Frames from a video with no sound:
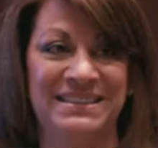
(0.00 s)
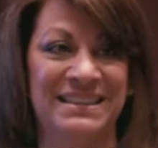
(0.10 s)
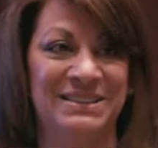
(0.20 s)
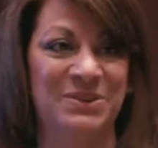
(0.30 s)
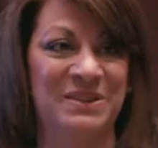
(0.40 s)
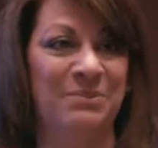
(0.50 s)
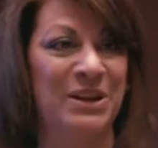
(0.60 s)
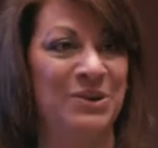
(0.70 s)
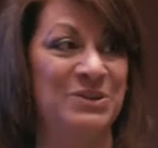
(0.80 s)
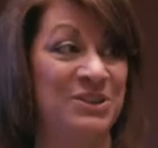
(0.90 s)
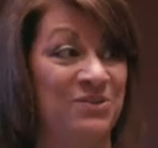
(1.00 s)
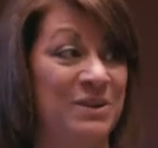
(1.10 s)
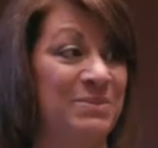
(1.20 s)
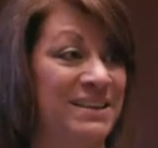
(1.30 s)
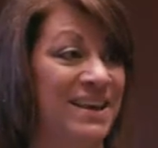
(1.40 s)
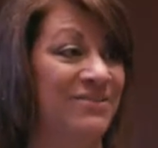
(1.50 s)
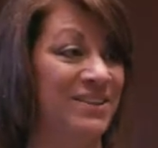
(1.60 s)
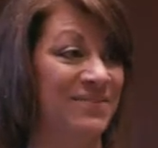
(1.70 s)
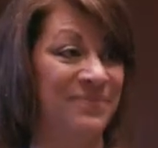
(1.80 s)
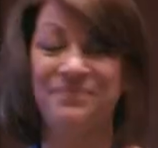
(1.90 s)
And this was somebody who was at a VP
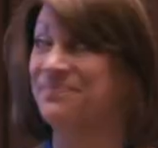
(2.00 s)
level.